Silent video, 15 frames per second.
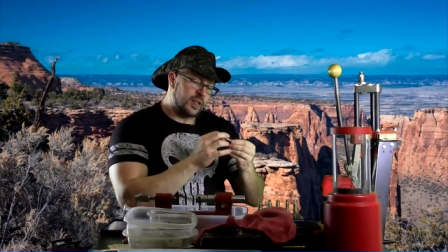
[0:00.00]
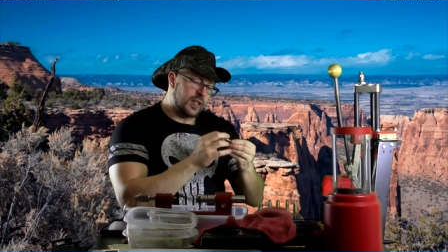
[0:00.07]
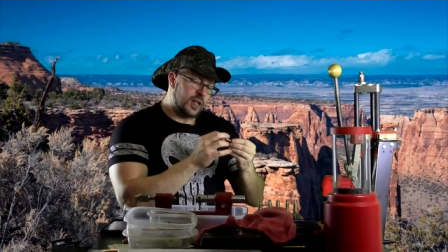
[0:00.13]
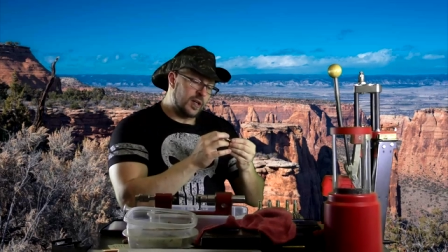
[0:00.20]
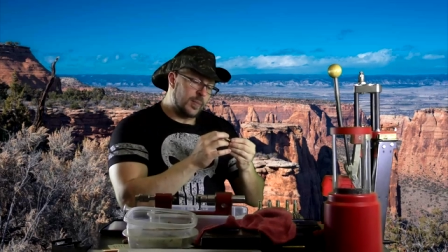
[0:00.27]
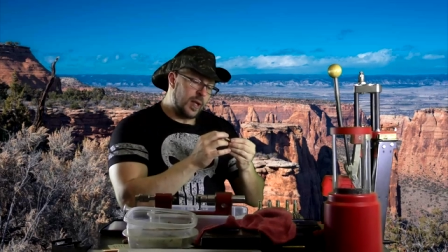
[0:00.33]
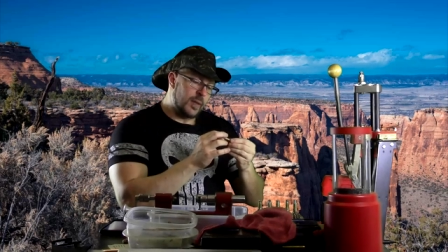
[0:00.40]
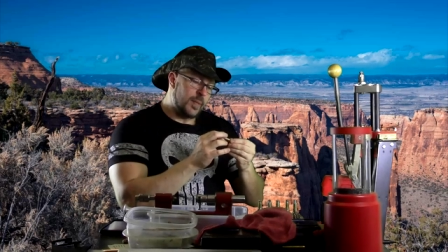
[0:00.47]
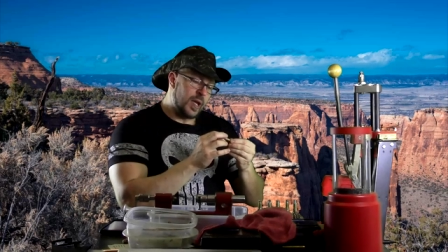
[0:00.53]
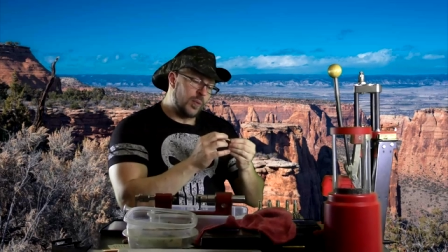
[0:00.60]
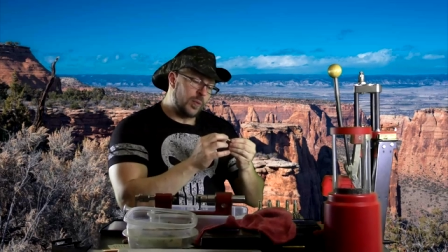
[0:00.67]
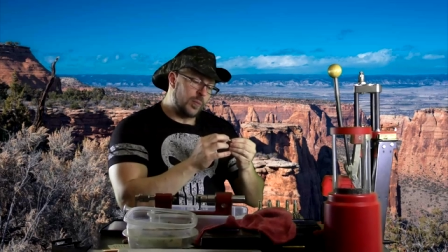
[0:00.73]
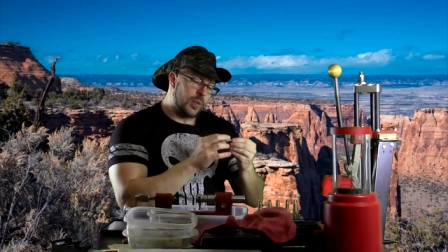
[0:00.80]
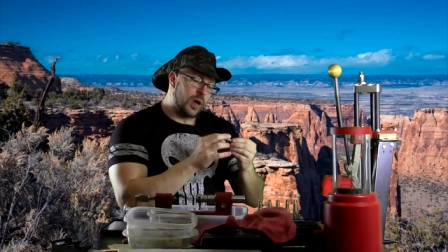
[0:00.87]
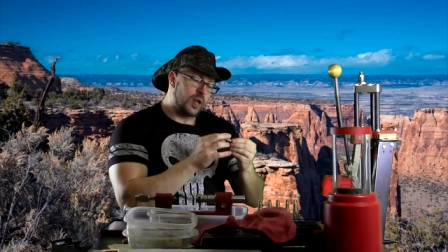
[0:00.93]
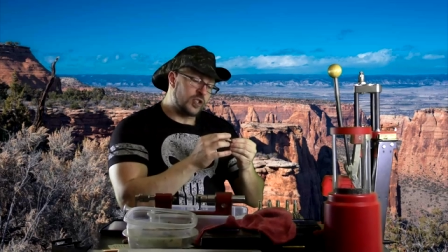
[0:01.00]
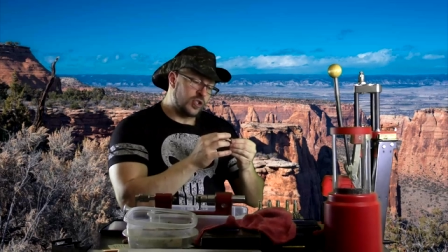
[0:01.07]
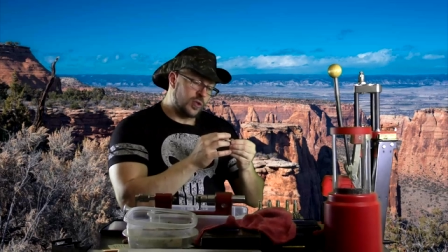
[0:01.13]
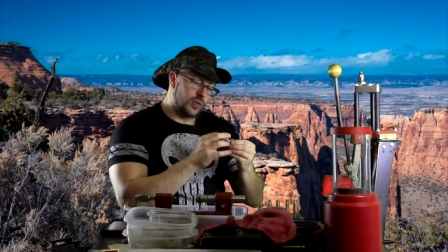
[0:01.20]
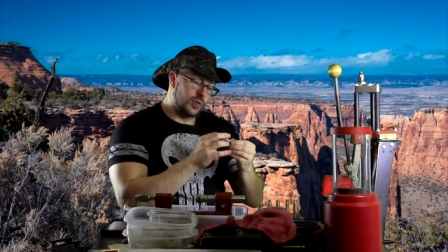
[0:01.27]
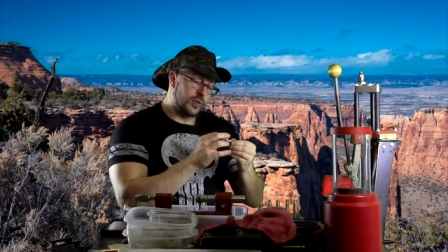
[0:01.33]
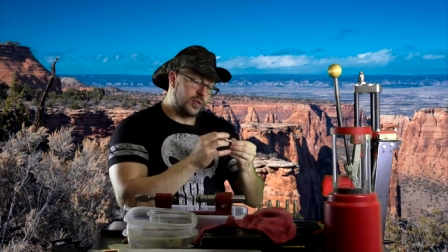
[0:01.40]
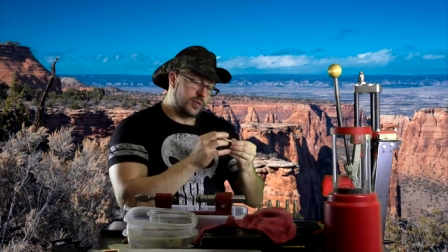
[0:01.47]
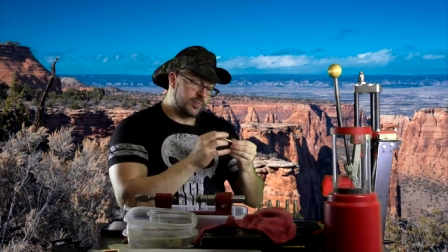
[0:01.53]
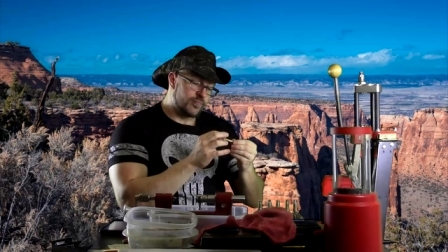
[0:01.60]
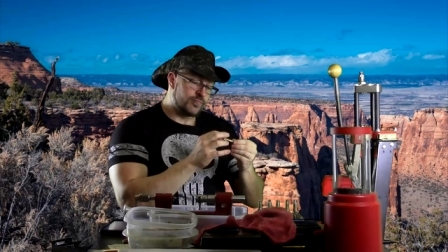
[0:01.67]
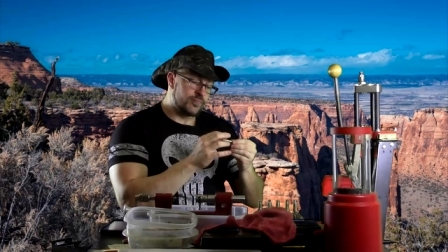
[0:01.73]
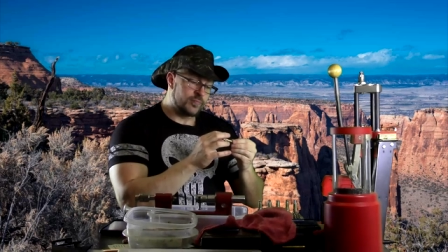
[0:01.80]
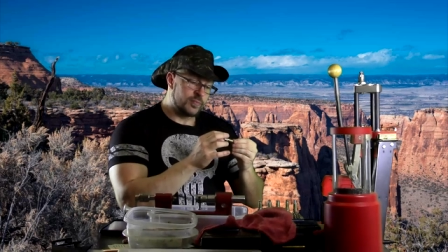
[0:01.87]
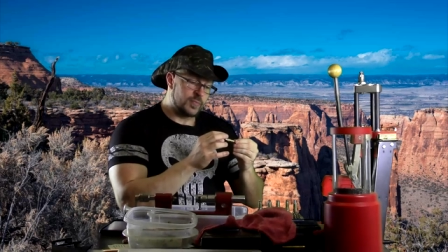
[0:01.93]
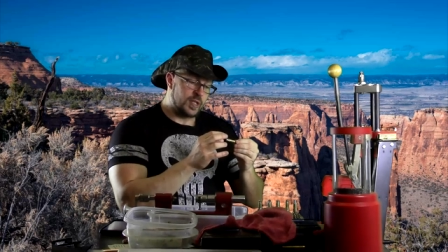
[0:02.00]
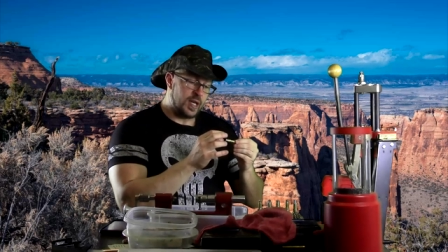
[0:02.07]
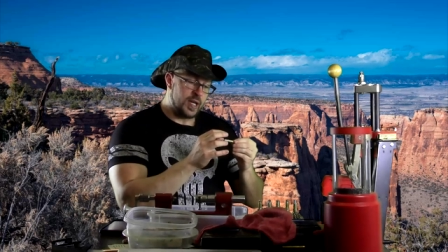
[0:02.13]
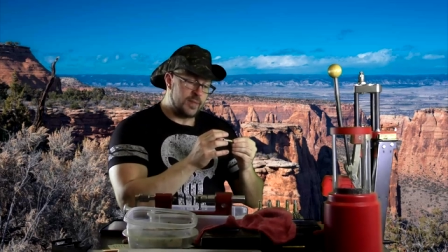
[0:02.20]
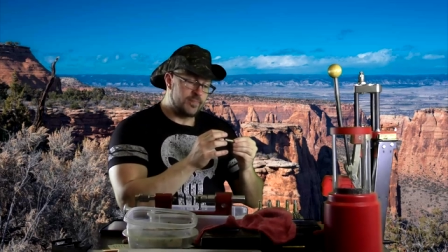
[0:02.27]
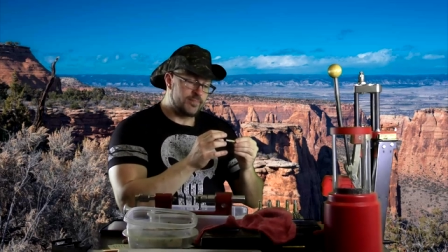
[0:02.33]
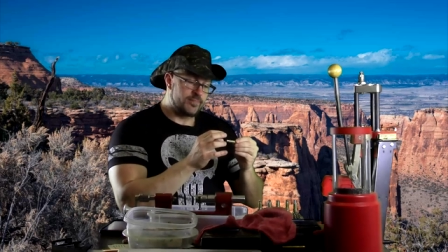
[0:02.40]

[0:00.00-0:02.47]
They cared about a man with broad shoulders. Okay,